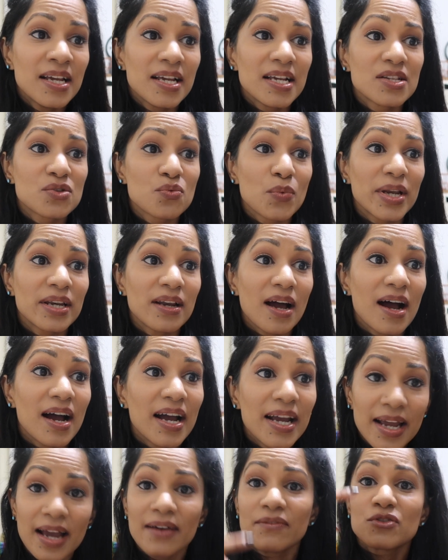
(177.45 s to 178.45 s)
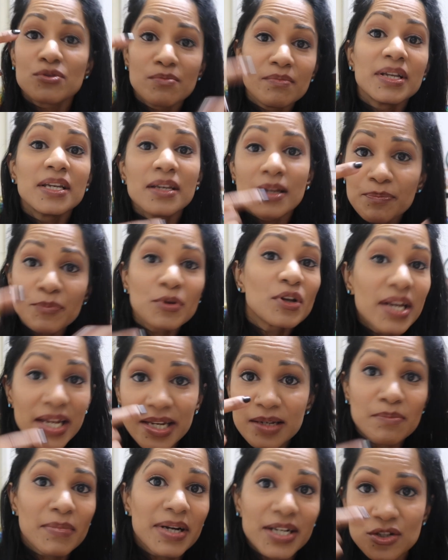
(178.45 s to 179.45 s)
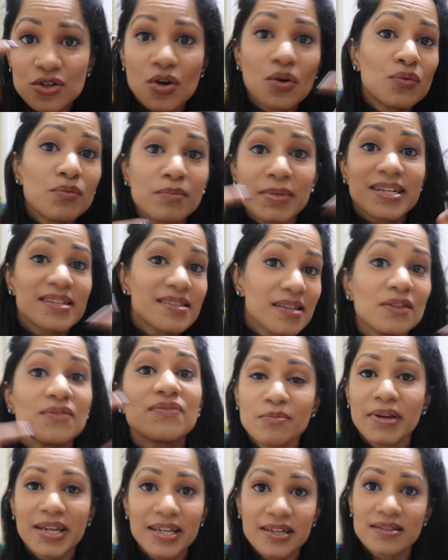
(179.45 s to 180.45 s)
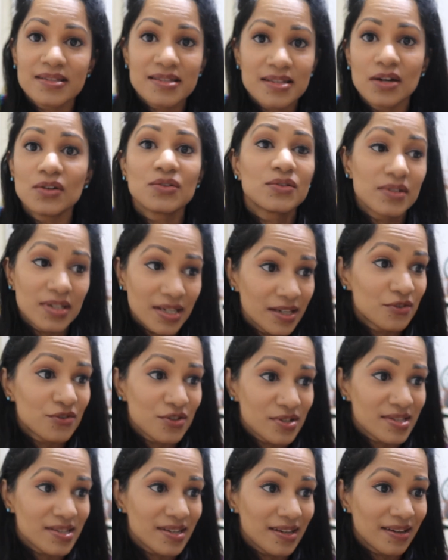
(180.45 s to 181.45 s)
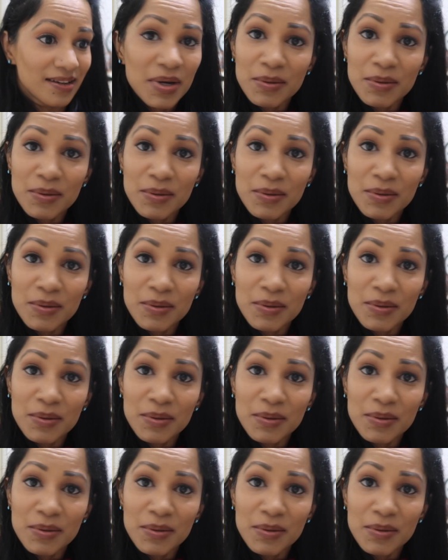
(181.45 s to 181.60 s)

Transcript: is when I have to manipulate my tone myself to make it sound interesting.